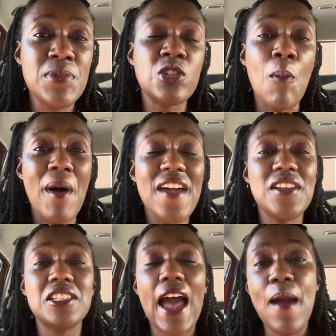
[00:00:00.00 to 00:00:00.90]
So by
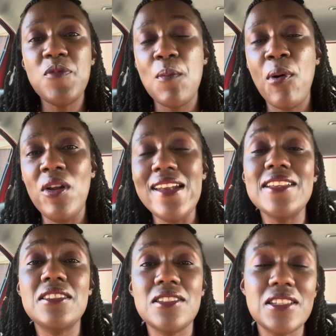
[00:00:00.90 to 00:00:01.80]
the time the
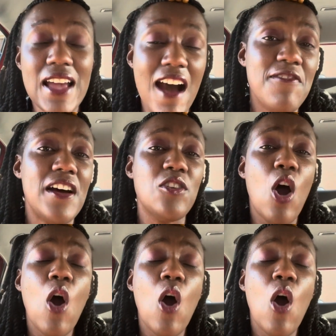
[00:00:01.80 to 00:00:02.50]
police discovered